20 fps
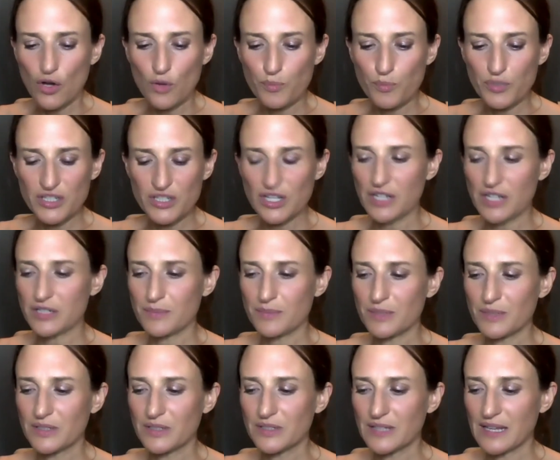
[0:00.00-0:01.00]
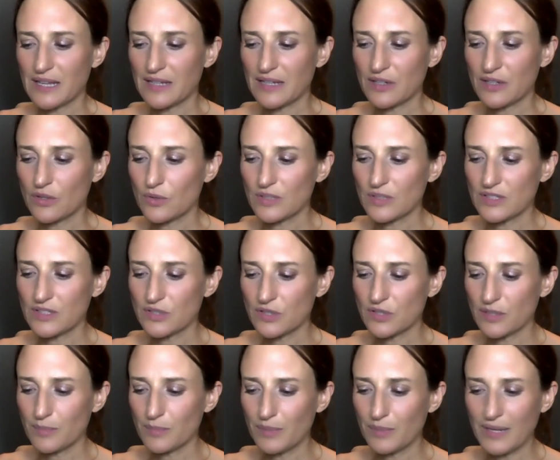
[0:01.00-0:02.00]
prejudgment and who is
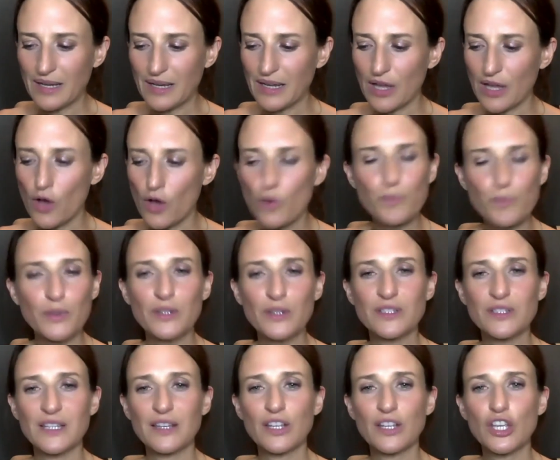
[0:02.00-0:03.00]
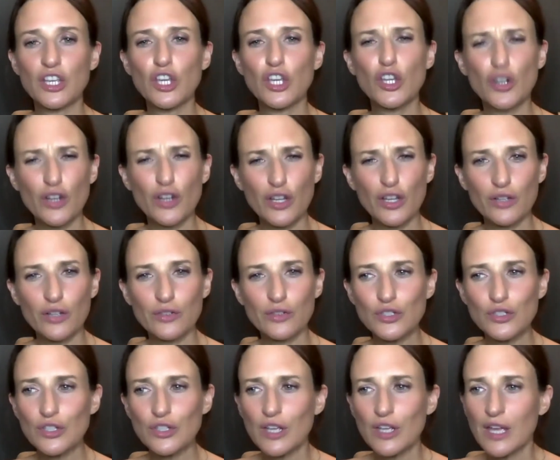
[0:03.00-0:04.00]
completely open and
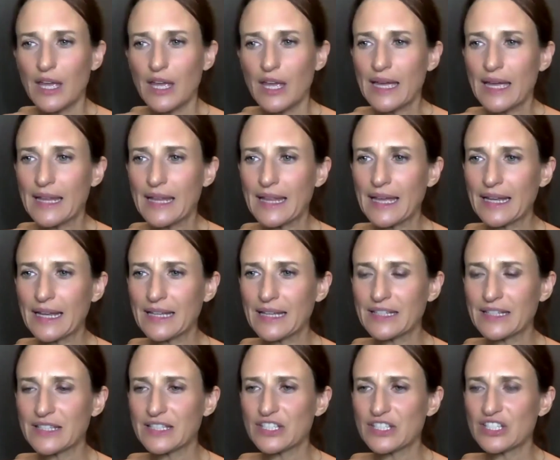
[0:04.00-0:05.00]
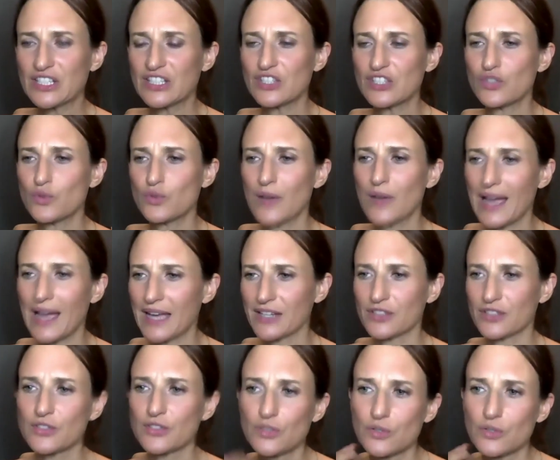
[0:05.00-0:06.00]
curious. And that is, she's
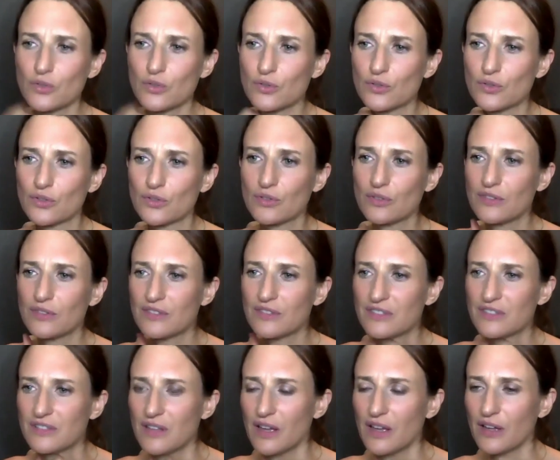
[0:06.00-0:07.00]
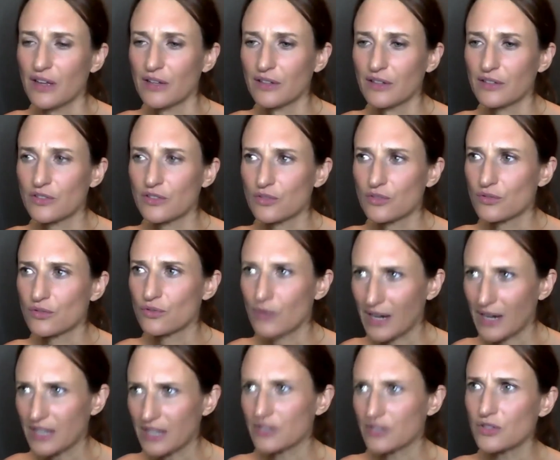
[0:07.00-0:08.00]
dragged to uh,
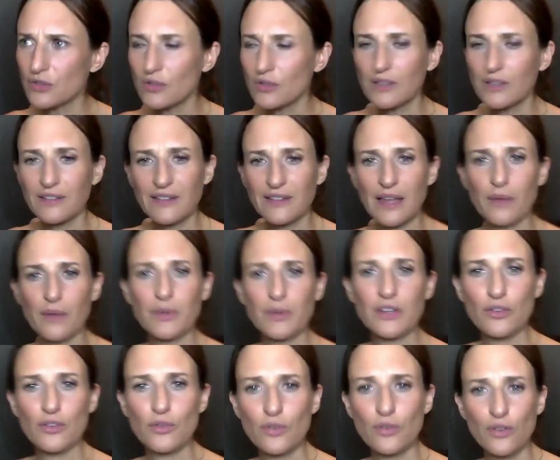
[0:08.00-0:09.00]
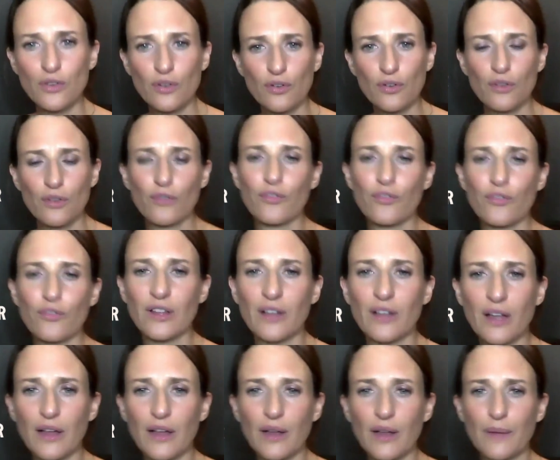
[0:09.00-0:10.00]
dragged to? Is that when you you, you feel
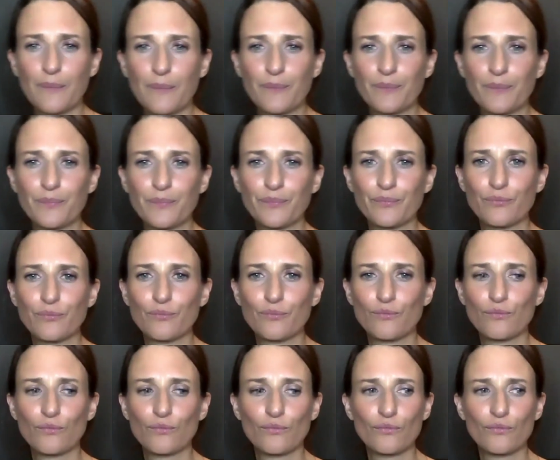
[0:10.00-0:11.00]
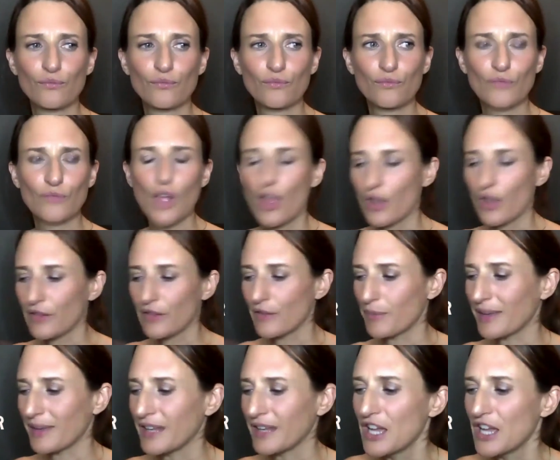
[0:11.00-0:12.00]
um never mind.
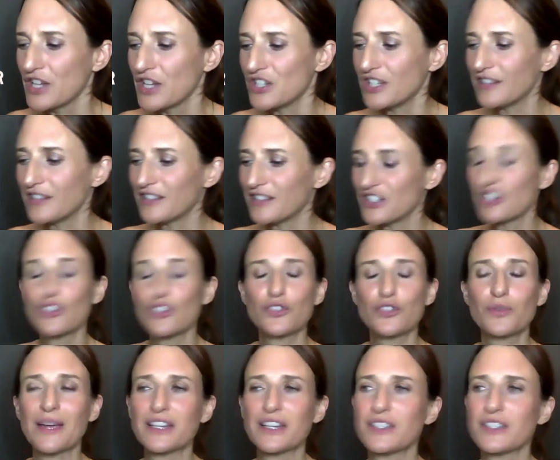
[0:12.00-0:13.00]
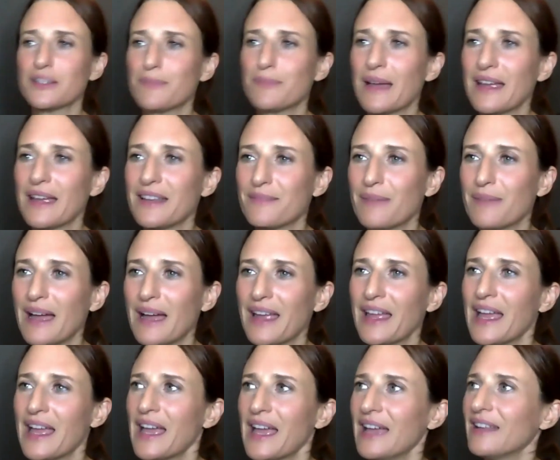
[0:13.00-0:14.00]
She's she's attracted by, by
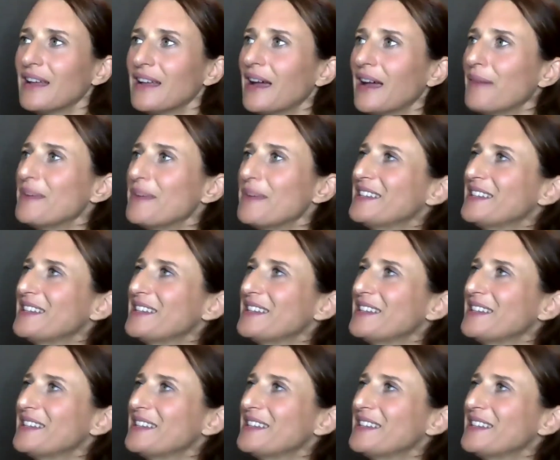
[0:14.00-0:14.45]
I mean,